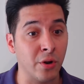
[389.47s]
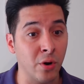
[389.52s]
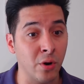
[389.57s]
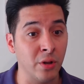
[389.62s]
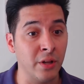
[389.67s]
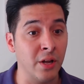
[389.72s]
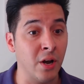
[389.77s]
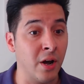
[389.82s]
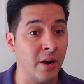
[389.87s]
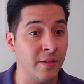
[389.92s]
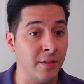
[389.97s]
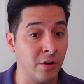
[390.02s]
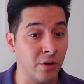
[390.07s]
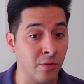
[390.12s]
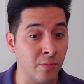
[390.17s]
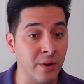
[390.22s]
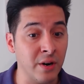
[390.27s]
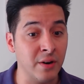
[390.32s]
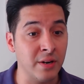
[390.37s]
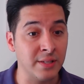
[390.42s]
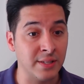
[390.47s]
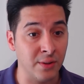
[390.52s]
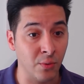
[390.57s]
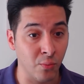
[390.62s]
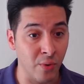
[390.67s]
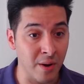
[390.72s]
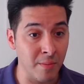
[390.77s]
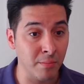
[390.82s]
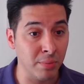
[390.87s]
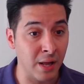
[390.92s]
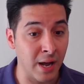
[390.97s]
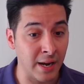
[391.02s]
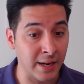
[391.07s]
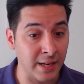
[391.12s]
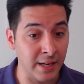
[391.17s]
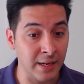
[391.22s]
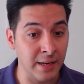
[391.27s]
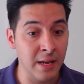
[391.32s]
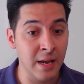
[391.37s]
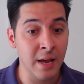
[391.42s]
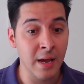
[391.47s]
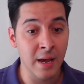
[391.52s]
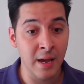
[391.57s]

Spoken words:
early on in their career, is the run blocking.